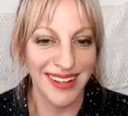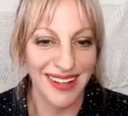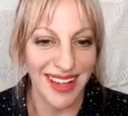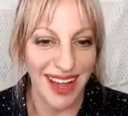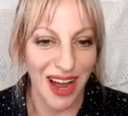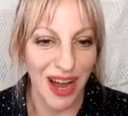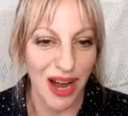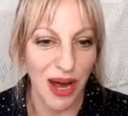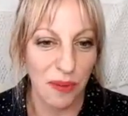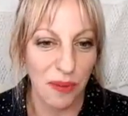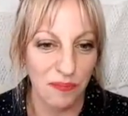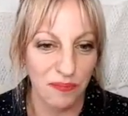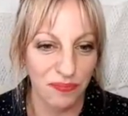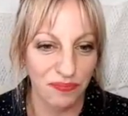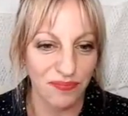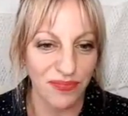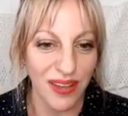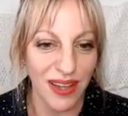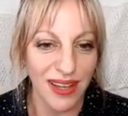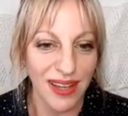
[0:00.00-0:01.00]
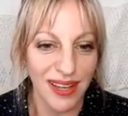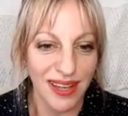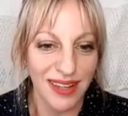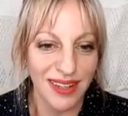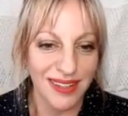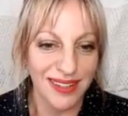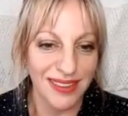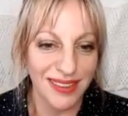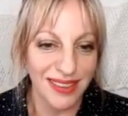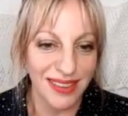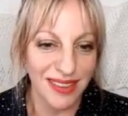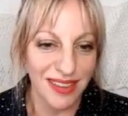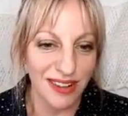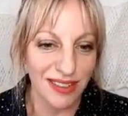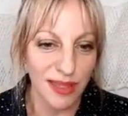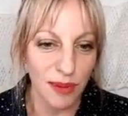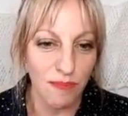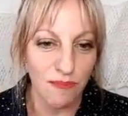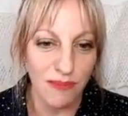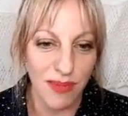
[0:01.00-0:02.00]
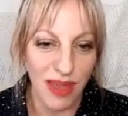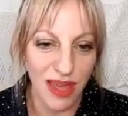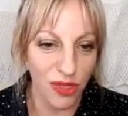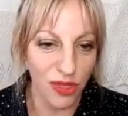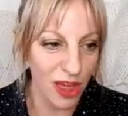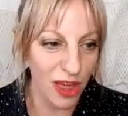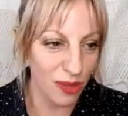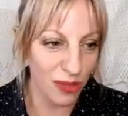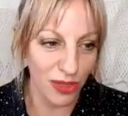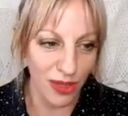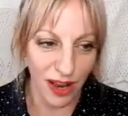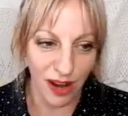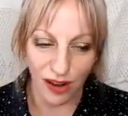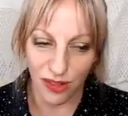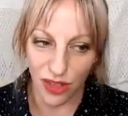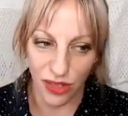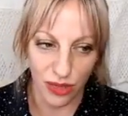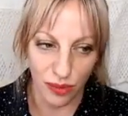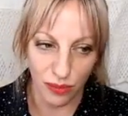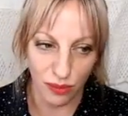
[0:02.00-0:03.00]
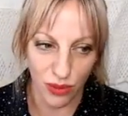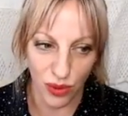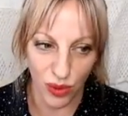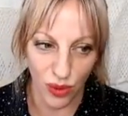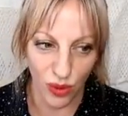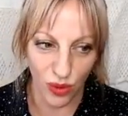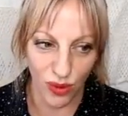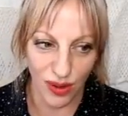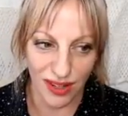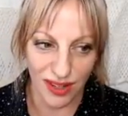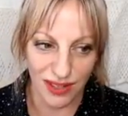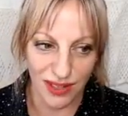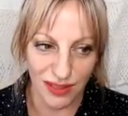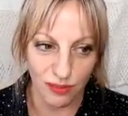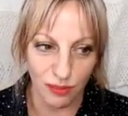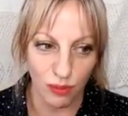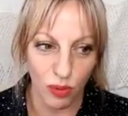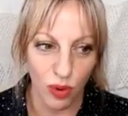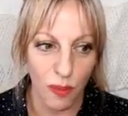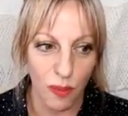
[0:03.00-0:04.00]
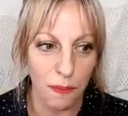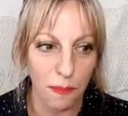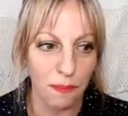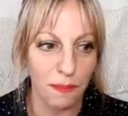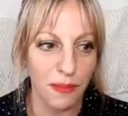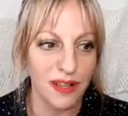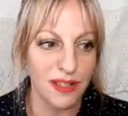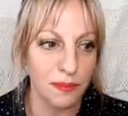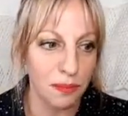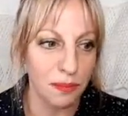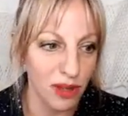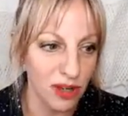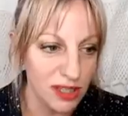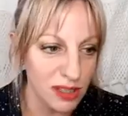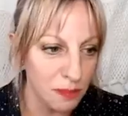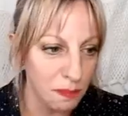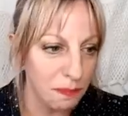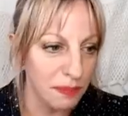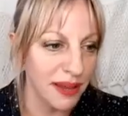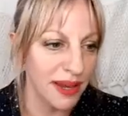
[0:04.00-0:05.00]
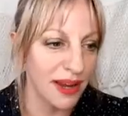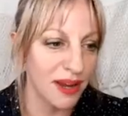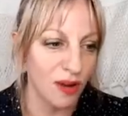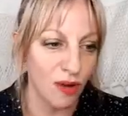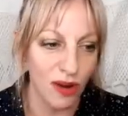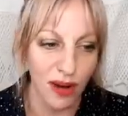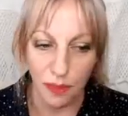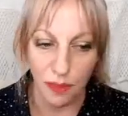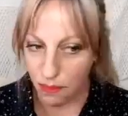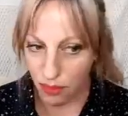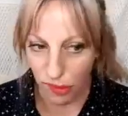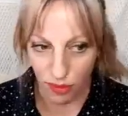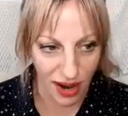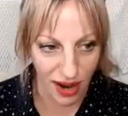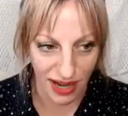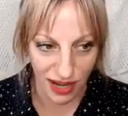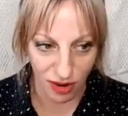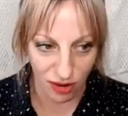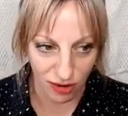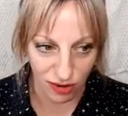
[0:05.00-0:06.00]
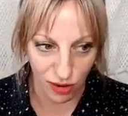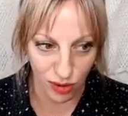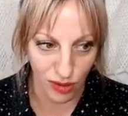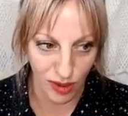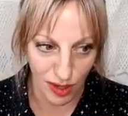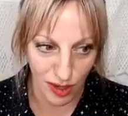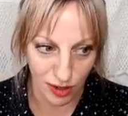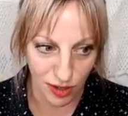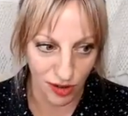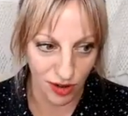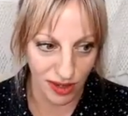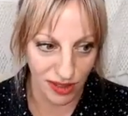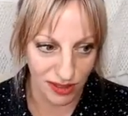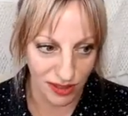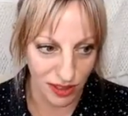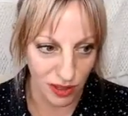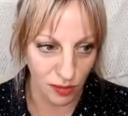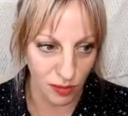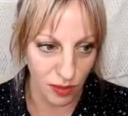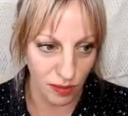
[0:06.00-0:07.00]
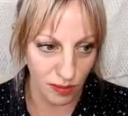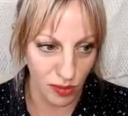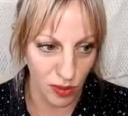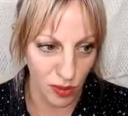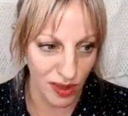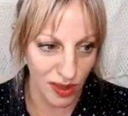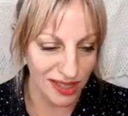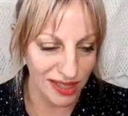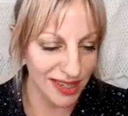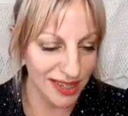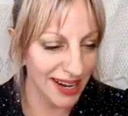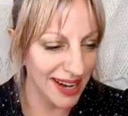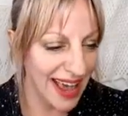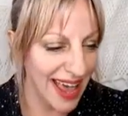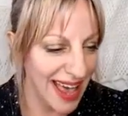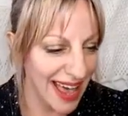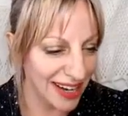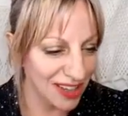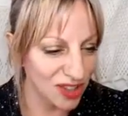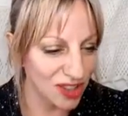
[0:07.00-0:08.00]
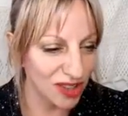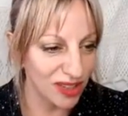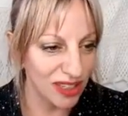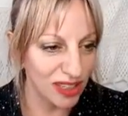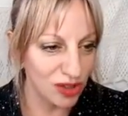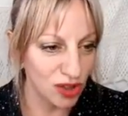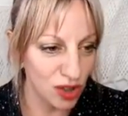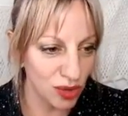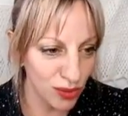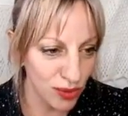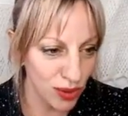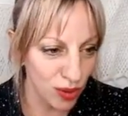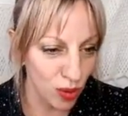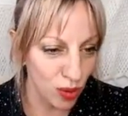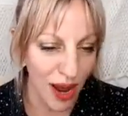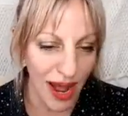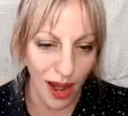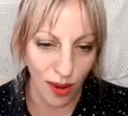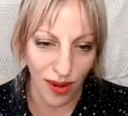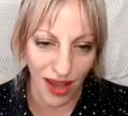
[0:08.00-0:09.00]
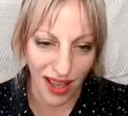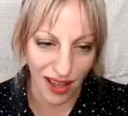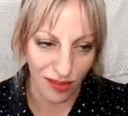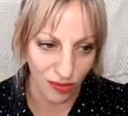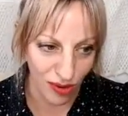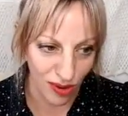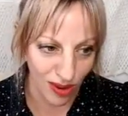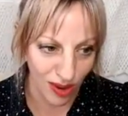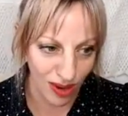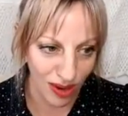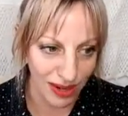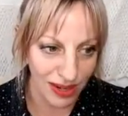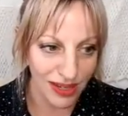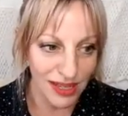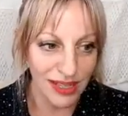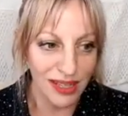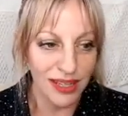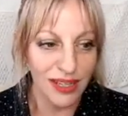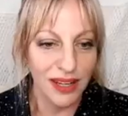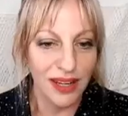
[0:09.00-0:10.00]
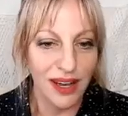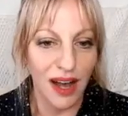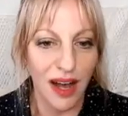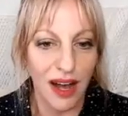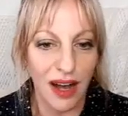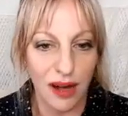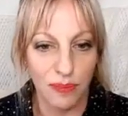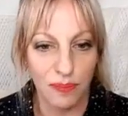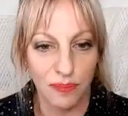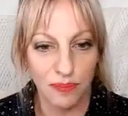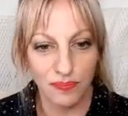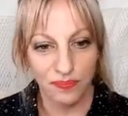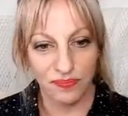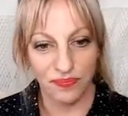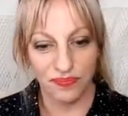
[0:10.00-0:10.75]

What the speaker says: There's a myth out there that the moon looks bigger and brighter during a super moon. That's not actually true. However, the